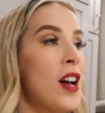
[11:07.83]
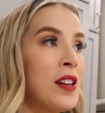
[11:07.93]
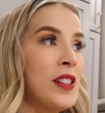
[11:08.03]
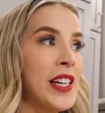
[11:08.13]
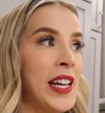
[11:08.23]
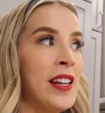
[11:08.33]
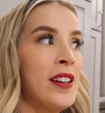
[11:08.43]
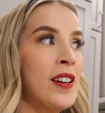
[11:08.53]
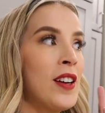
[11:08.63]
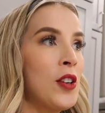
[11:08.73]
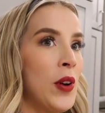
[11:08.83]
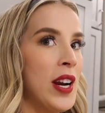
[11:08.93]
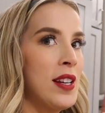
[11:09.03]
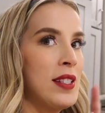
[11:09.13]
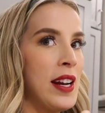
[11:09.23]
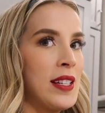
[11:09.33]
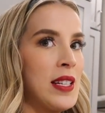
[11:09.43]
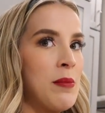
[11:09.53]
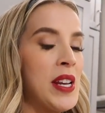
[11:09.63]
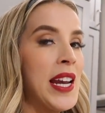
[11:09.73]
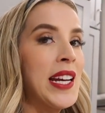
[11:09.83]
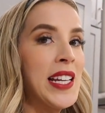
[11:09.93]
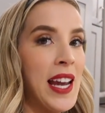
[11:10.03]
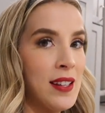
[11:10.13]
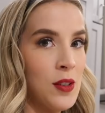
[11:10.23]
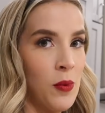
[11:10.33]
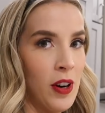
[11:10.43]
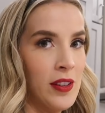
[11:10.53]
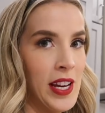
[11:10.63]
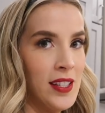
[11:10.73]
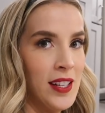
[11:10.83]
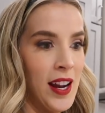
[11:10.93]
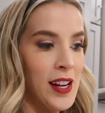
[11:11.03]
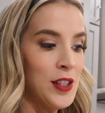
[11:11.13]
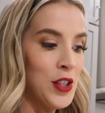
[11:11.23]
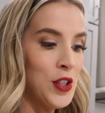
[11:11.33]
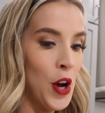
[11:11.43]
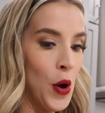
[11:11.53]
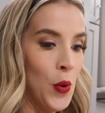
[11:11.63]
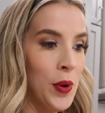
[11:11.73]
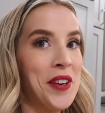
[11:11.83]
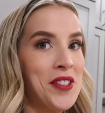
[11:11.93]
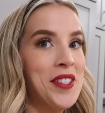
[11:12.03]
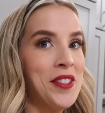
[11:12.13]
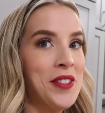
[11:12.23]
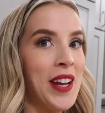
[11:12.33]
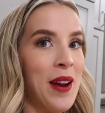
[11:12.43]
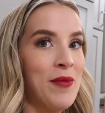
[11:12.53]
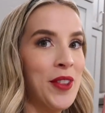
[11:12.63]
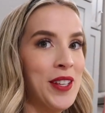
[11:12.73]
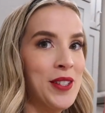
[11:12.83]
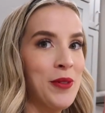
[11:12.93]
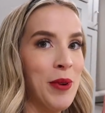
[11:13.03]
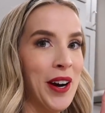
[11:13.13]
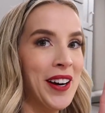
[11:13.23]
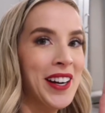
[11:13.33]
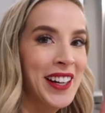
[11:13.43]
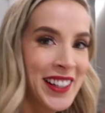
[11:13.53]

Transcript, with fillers: Luckily, Grant has texted me and he has to work late tonight, so there's still time for this to work.